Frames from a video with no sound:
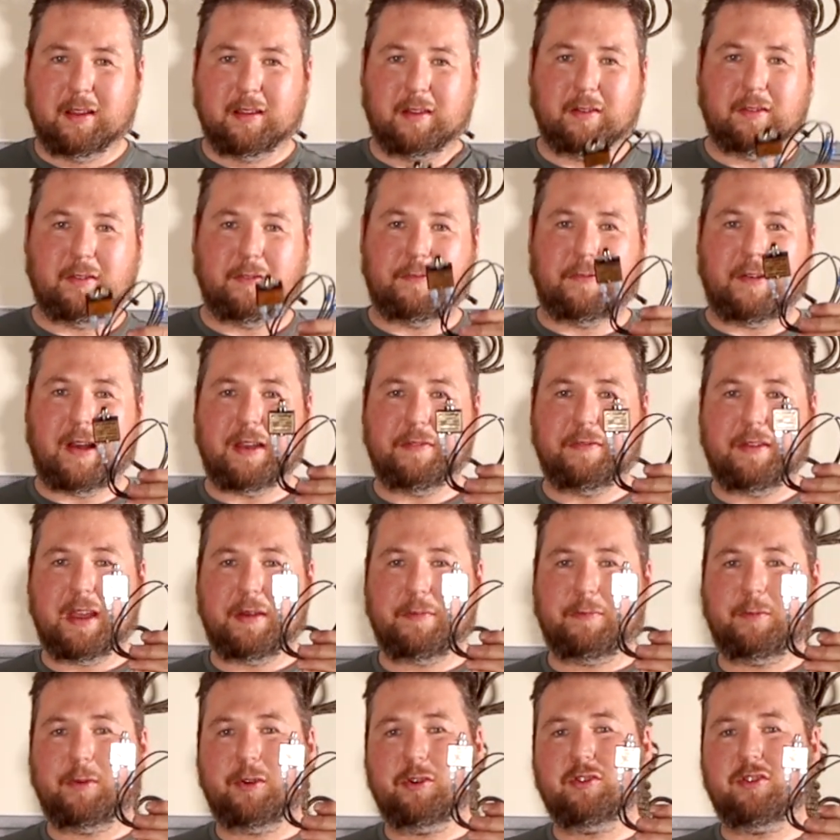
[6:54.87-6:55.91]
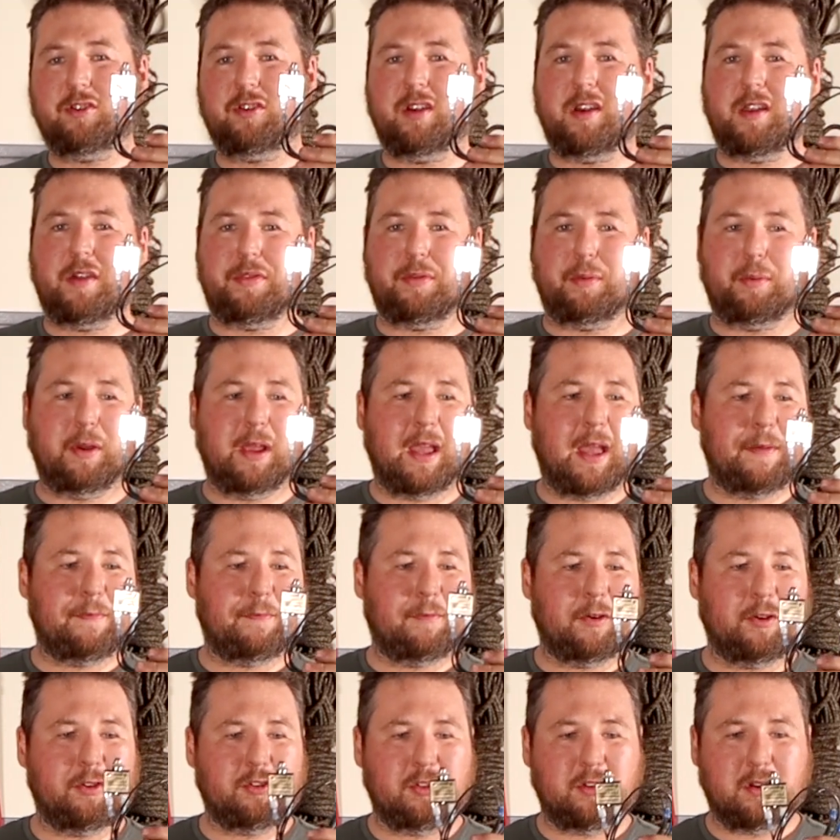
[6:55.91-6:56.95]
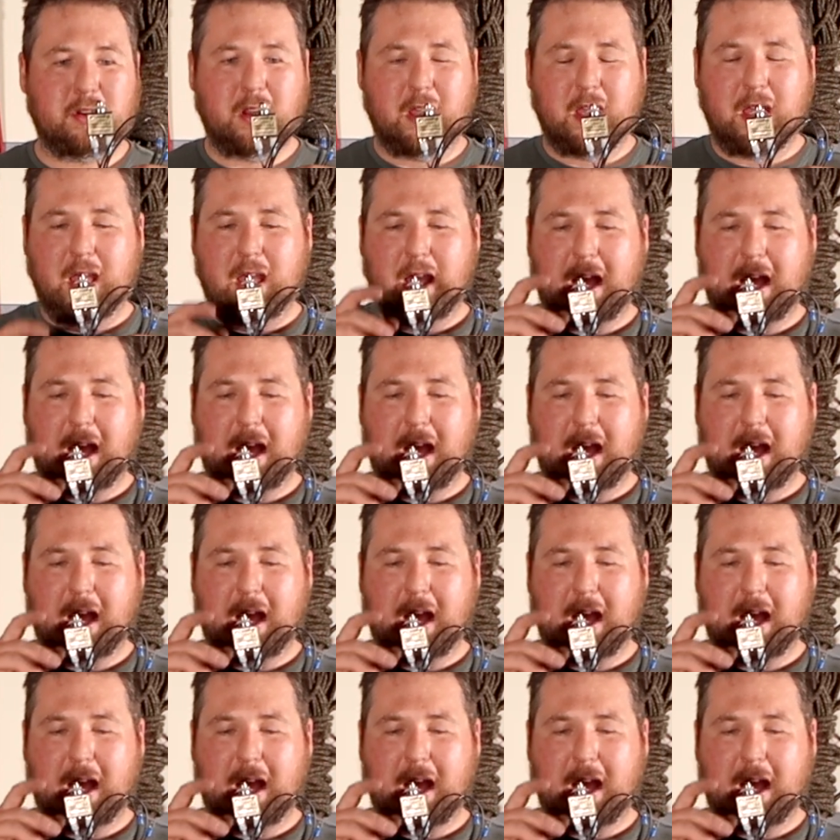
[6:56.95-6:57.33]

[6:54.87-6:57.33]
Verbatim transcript: There's a 5 amp version and a 3 amp version.